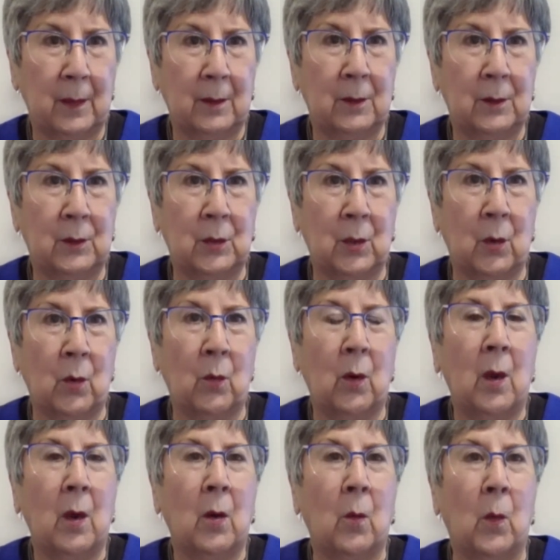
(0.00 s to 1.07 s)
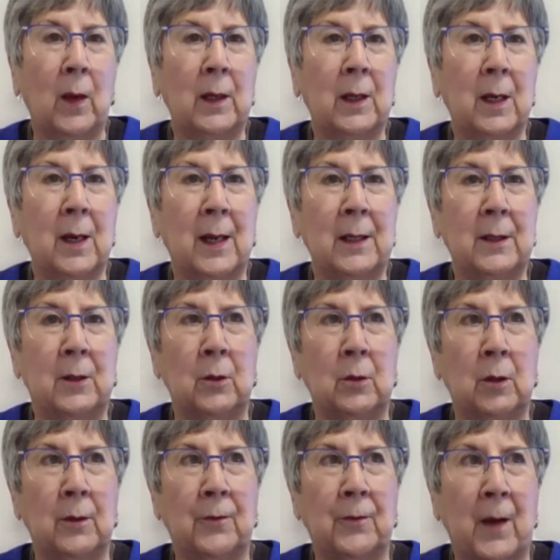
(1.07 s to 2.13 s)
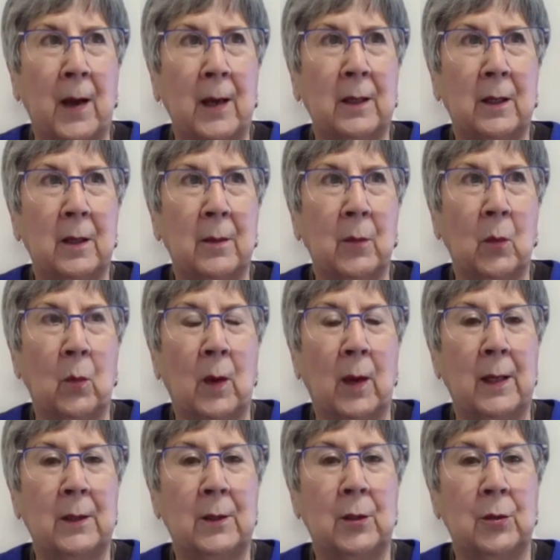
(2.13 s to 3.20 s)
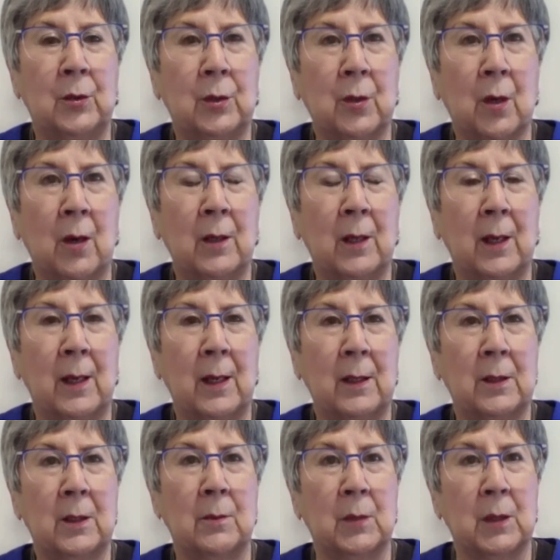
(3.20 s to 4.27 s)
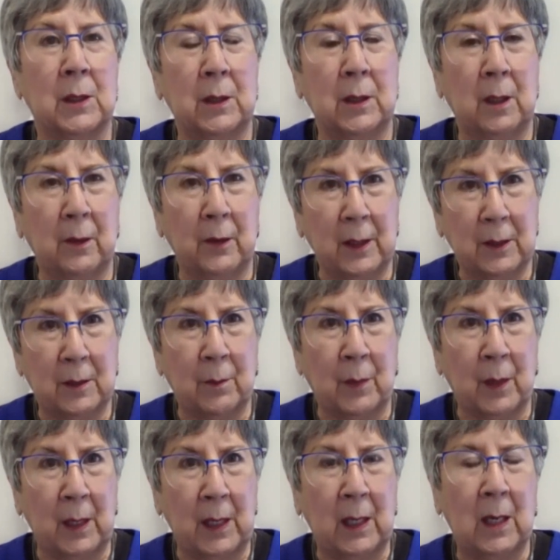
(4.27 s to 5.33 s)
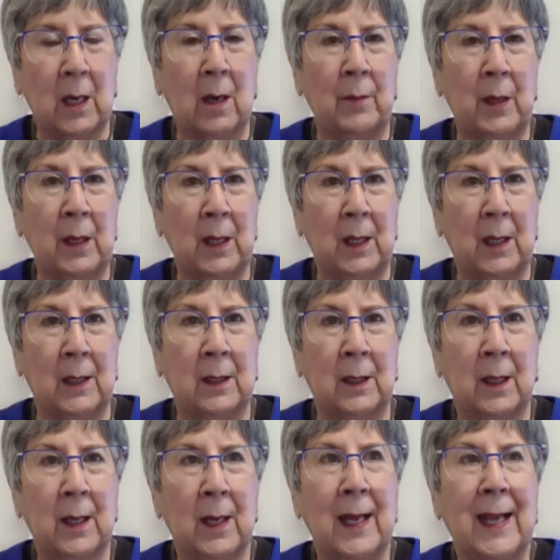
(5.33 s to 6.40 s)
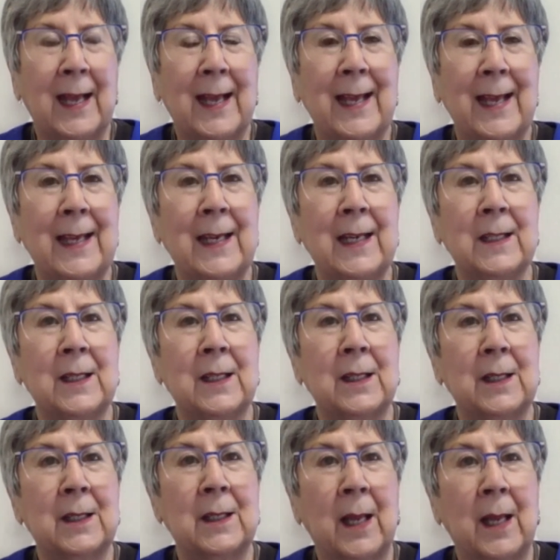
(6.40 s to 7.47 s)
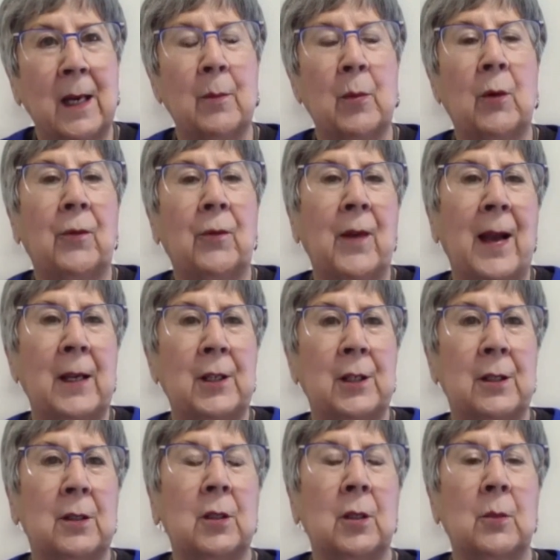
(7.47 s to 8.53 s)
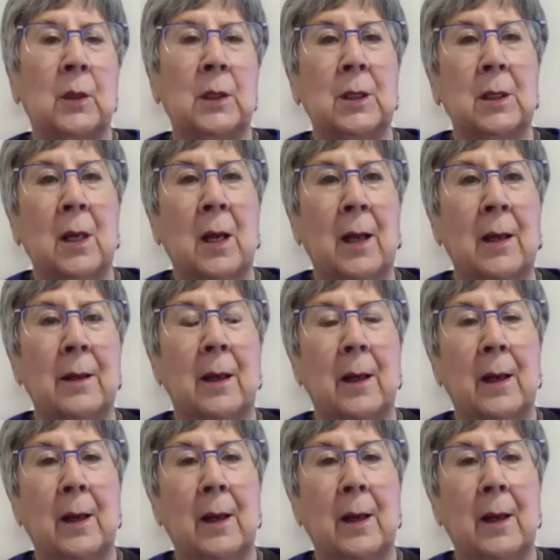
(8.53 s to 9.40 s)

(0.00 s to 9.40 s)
So what can I do to find them a way to start getting some serious money coming in a sustainable fashion? So it's not